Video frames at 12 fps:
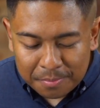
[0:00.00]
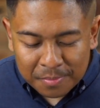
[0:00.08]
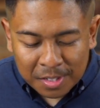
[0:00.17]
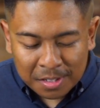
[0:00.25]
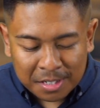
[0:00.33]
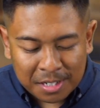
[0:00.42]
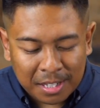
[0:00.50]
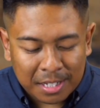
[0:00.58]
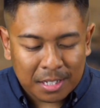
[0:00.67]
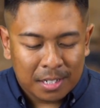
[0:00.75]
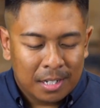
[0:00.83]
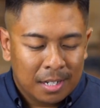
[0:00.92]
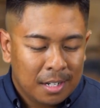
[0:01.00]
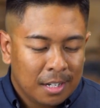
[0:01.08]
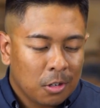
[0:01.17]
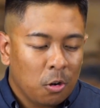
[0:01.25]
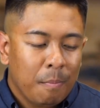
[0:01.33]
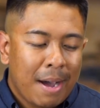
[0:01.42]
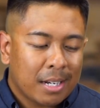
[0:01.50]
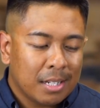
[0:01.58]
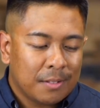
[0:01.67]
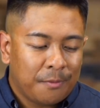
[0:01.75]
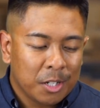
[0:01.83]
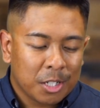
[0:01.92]
Listen to this. Going back to
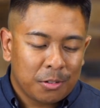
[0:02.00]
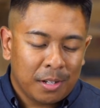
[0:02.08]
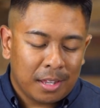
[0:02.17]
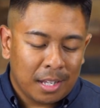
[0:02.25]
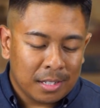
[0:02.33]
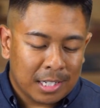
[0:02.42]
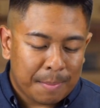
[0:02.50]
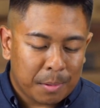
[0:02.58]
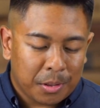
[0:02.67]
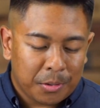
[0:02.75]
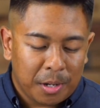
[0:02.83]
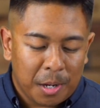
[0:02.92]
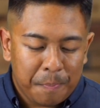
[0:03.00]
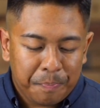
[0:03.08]
1 Corinthians chapter 3,